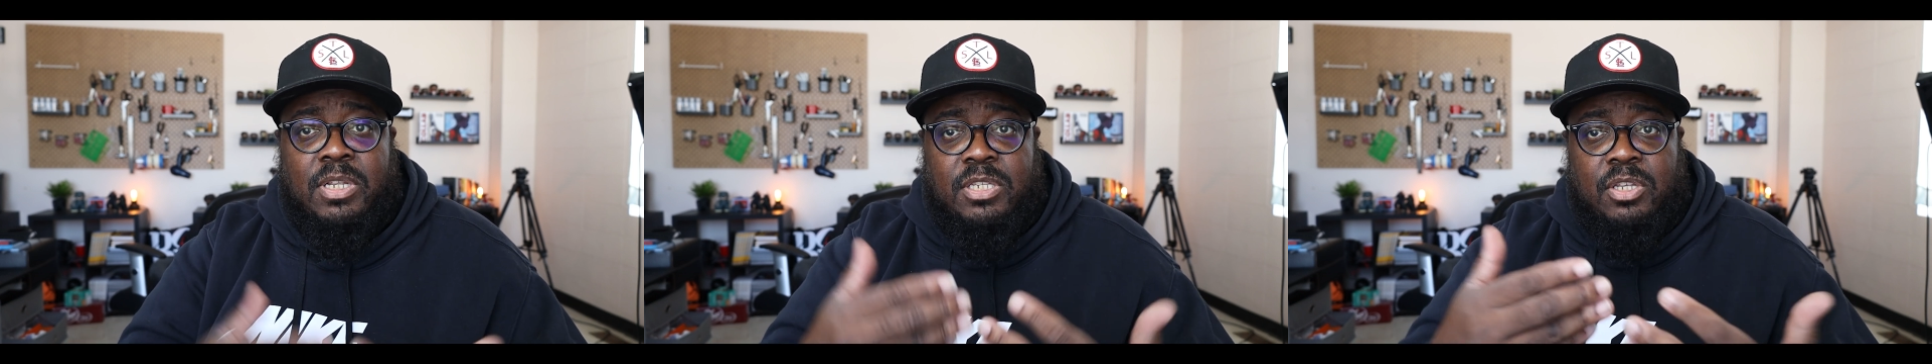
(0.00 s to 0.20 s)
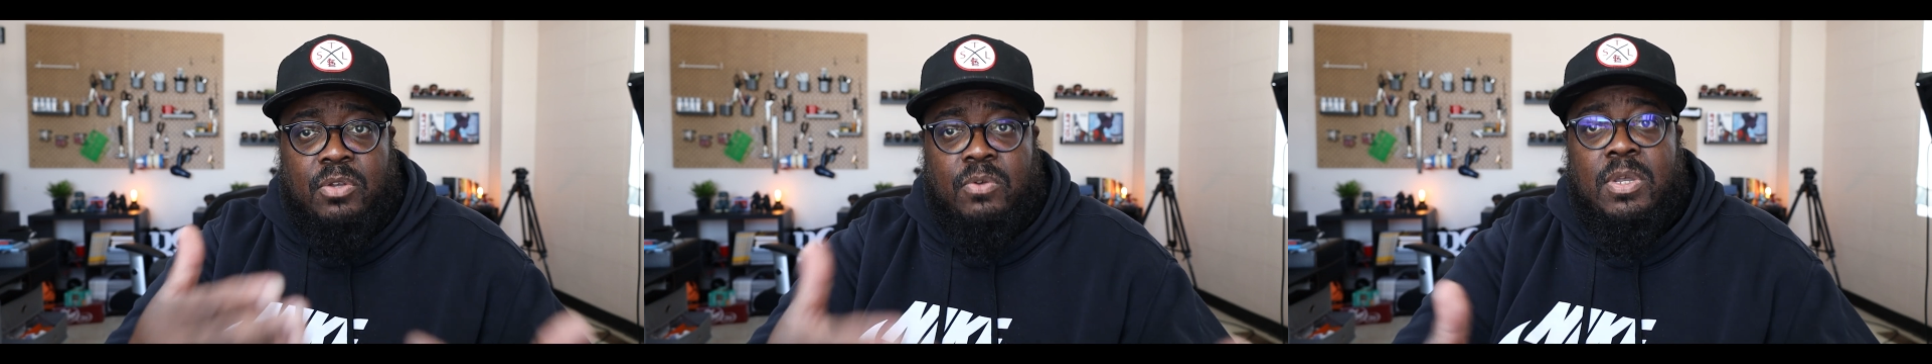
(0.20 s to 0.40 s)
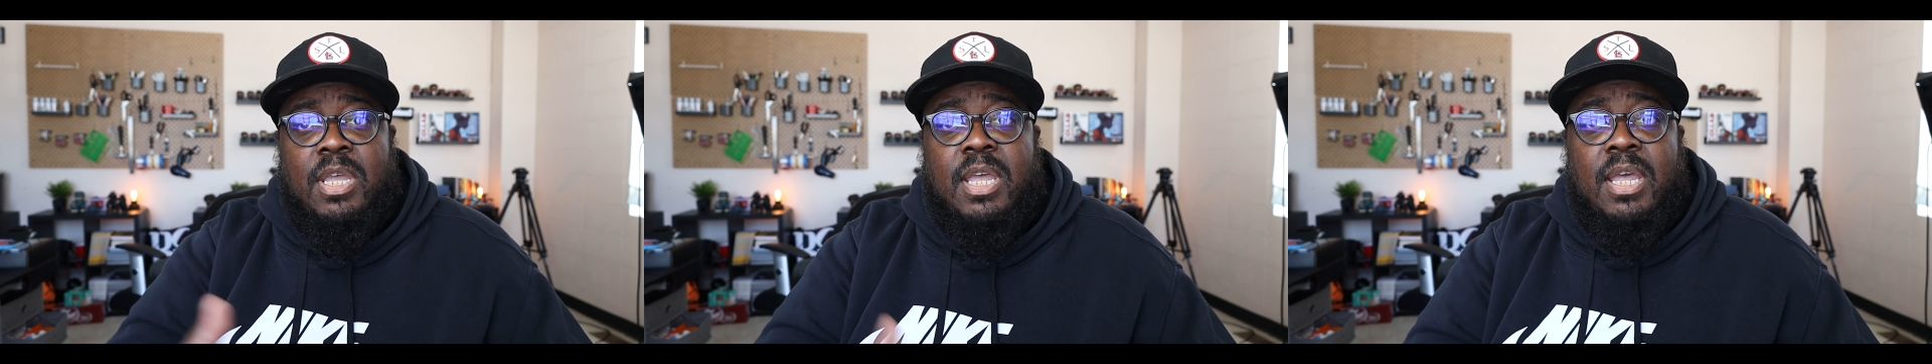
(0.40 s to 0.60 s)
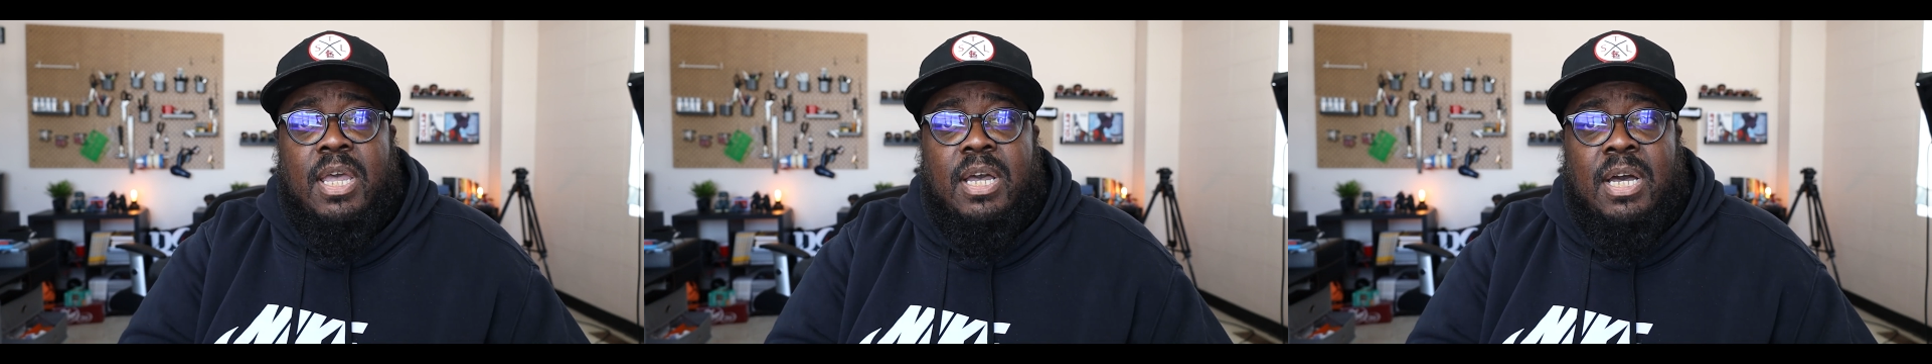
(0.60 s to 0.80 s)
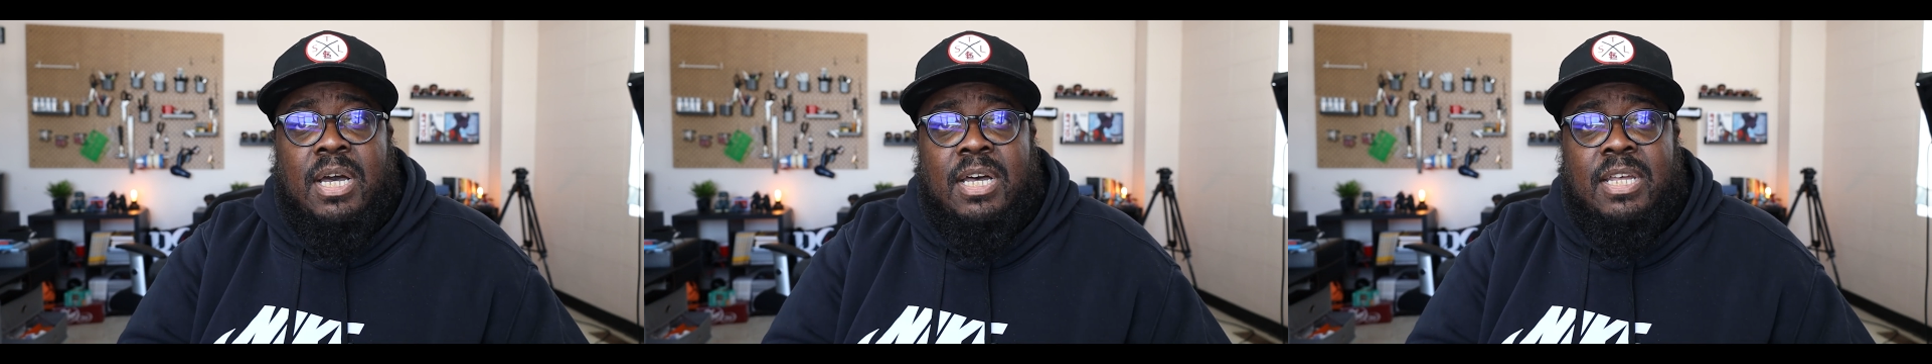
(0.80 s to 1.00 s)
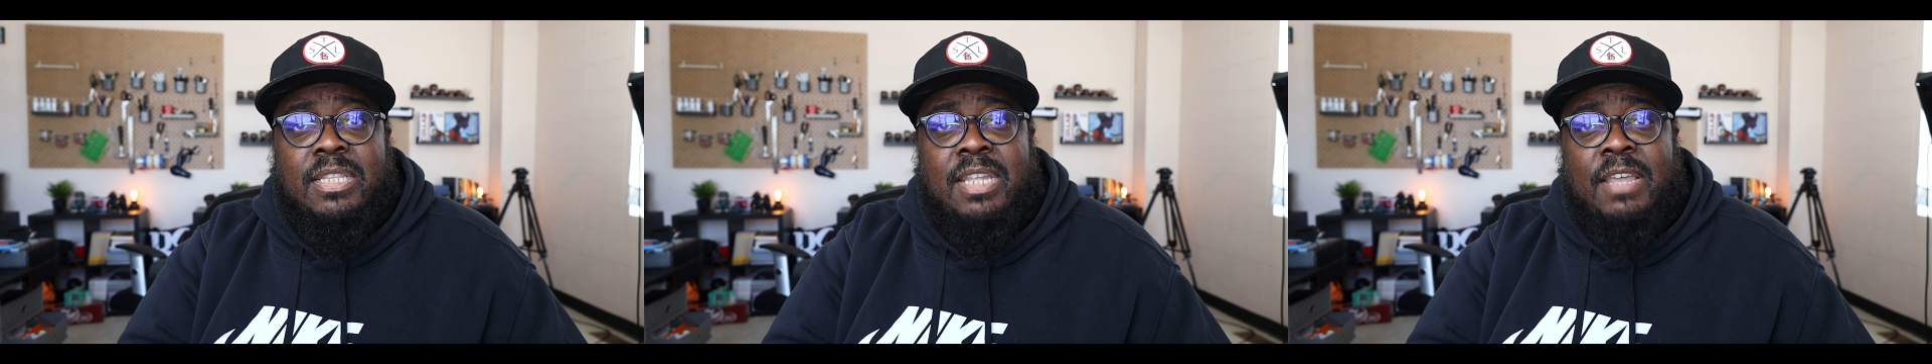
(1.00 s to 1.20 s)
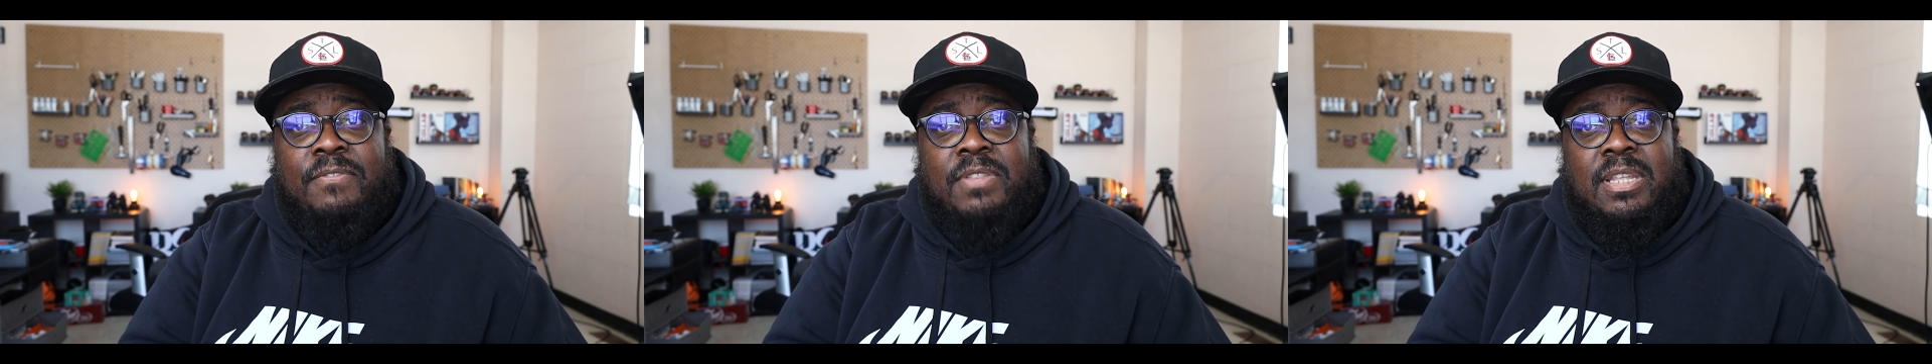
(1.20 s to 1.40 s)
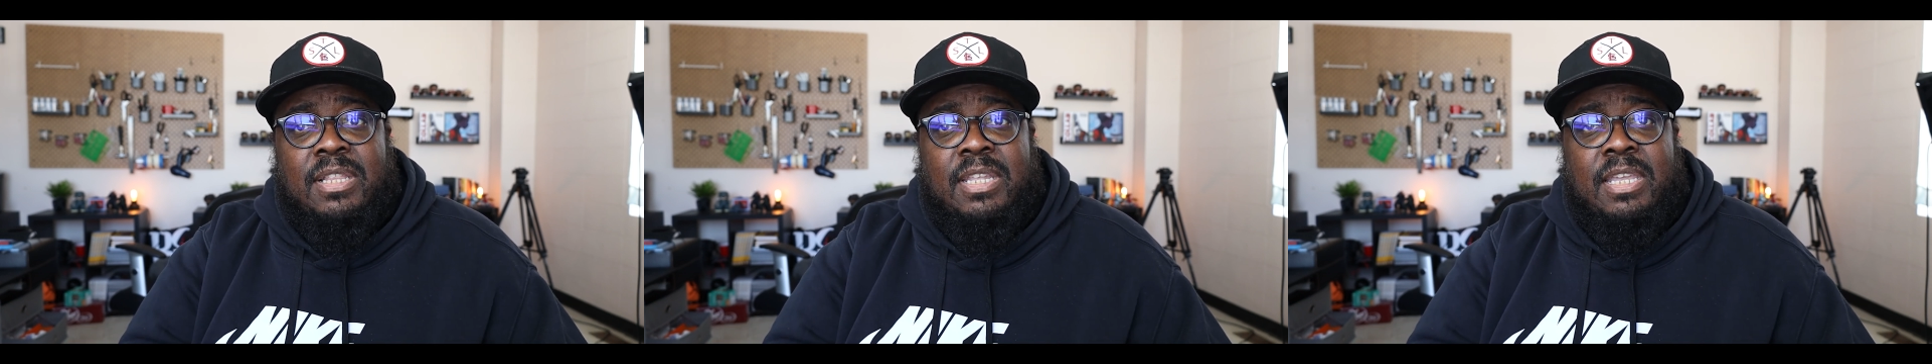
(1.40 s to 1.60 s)
So
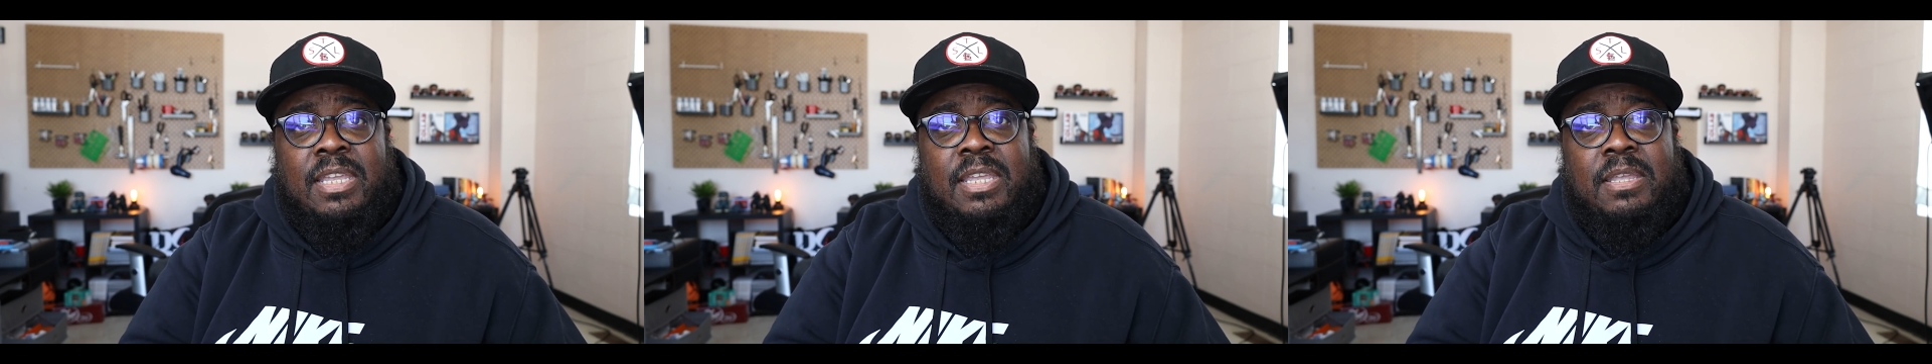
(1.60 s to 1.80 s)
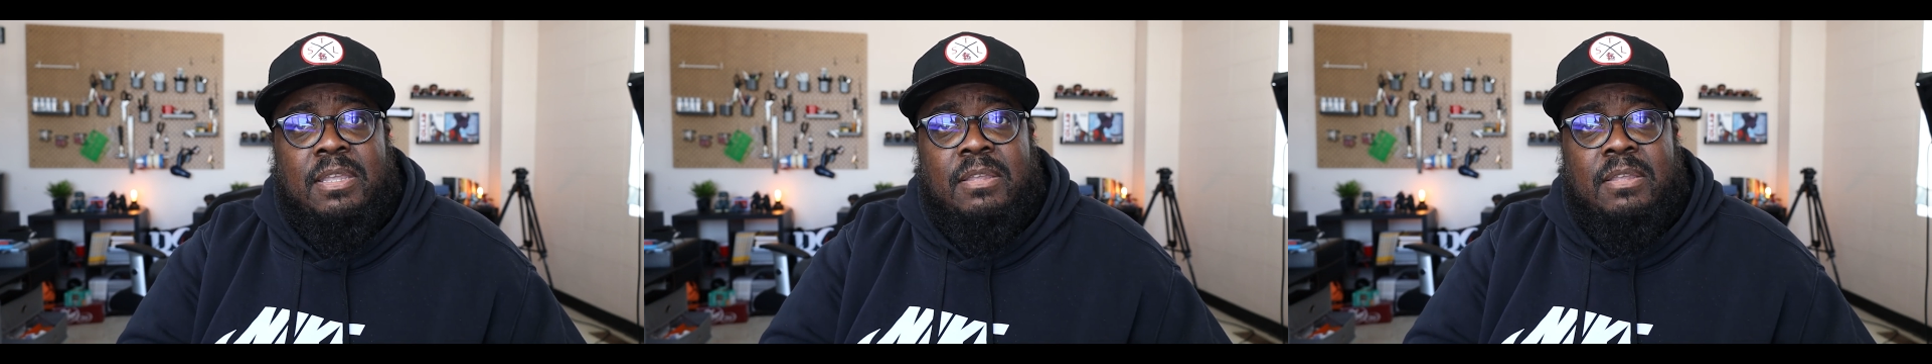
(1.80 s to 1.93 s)
definitely